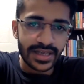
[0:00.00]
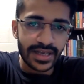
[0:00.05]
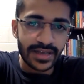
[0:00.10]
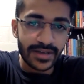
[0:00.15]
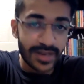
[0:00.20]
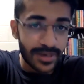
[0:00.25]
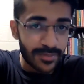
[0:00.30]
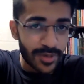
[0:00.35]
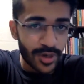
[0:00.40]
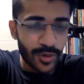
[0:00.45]

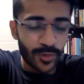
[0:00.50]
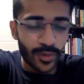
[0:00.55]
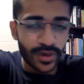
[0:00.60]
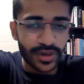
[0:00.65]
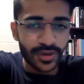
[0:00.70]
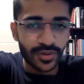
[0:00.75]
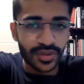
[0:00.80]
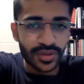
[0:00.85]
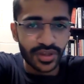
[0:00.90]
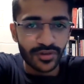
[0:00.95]
Let me know
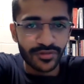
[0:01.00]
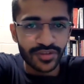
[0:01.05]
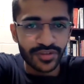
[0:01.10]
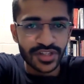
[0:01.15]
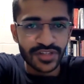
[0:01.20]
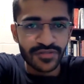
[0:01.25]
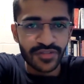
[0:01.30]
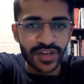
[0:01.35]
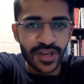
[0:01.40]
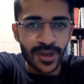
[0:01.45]
what you think of
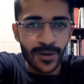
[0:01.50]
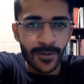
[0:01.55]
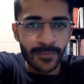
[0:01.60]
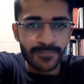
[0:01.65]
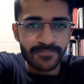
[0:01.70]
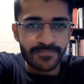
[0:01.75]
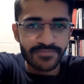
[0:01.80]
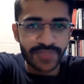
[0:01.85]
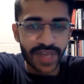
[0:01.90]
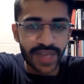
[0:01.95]
this
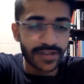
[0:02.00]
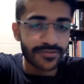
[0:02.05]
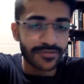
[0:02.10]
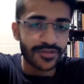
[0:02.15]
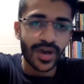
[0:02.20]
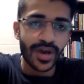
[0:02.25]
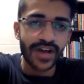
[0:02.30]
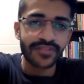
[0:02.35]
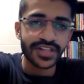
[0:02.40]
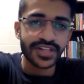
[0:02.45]
video. And if
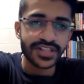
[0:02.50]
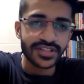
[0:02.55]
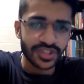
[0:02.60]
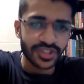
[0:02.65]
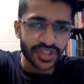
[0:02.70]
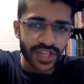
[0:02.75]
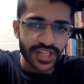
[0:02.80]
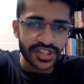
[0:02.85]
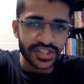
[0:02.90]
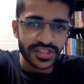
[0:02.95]
you have any
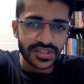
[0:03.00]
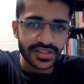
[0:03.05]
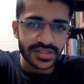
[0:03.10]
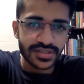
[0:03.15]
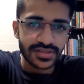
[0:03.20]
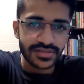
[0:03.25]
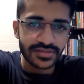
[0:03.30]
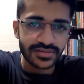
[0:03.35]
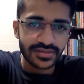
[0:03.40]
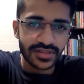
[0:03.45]

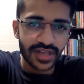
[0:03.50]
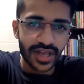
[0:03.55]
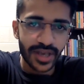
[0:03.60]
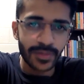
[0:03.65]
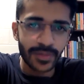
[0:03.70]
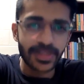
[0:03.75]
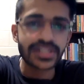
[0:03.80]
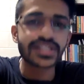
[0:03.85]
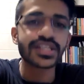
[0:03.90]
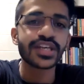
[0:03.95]
suggestions, I
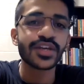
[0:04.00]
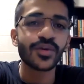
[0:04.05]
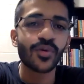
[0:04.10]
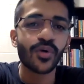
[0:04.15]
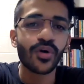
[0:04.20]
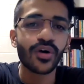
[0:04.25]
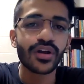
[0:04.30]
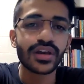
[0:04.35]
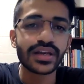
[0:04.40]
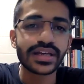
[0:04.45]
will see you
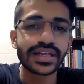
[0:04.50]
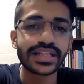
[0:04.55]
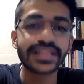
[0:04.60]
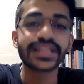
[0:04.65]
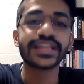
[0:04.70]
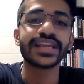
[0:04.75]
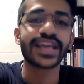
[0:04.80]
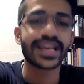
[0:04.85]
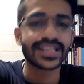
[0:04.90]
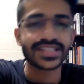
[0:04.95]
all in
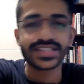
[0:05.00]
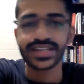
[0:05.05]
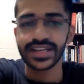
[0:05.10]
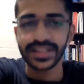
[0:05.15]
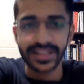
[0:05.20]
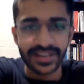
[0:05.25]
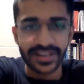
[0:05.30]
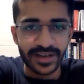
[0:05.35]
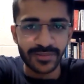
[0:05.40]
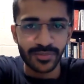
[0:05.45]
the next
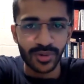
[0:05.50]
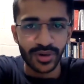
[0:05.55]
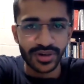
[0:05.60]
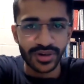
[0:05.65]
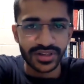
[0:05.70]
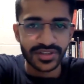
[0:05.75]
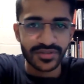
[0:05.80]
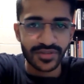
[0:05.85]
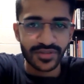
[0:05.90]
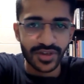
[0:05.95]
99
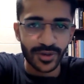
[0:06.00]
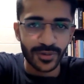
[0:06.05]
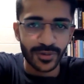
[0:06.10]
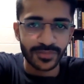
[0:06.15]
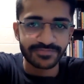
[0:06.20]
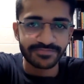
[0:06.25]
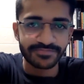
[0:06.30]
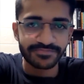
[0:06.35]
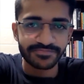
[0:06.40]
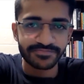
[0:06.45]
Politics video.
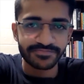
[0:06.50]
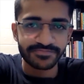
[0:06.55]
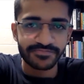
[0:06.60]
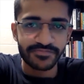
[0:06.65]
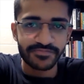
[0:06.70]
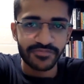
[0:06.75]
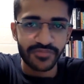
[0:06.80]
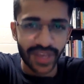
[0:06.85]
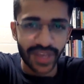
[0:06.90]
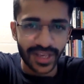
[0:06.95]

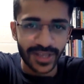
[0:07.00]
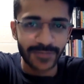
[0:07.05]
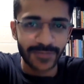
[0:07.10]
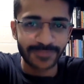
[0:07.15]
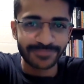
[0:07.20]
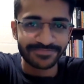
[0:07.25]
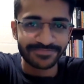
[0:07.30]
Thank you.